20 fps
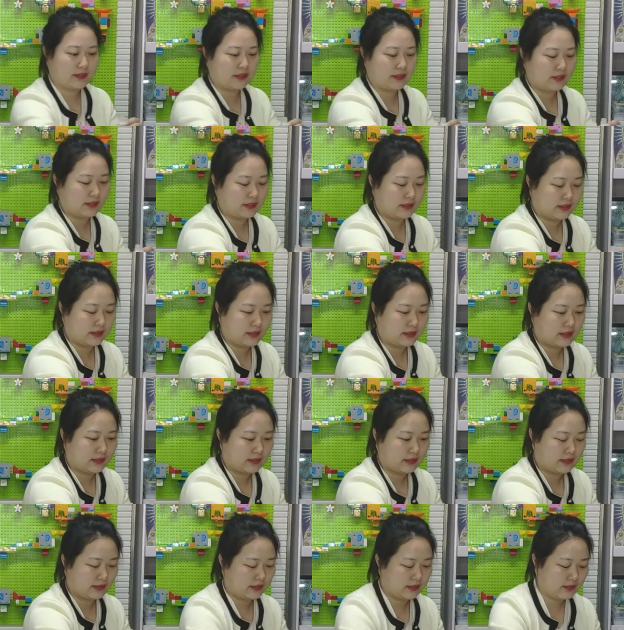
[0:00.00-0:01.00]

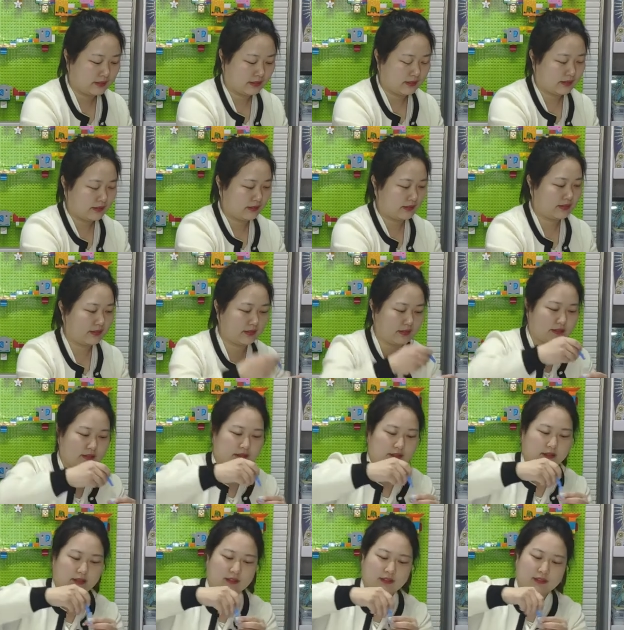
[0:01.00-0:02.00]

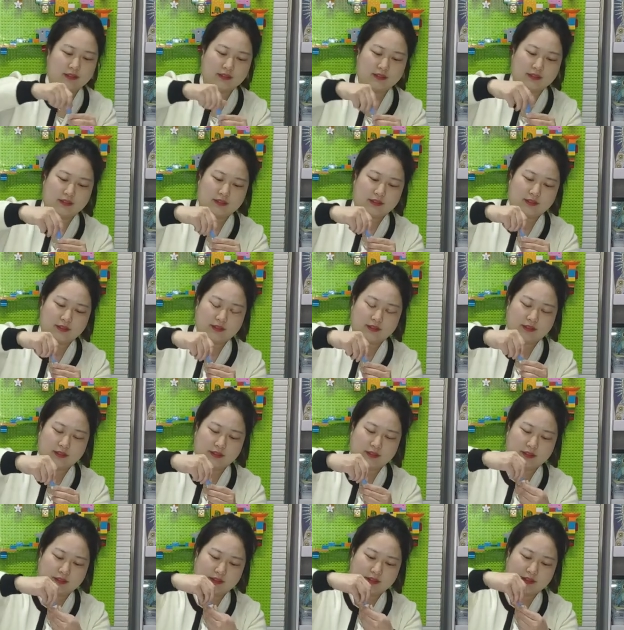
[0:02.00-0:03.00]

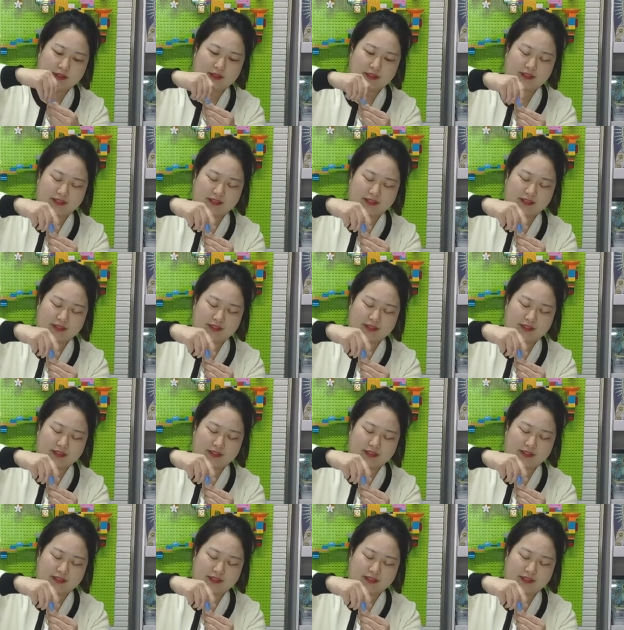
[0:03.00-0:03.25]
[no speech]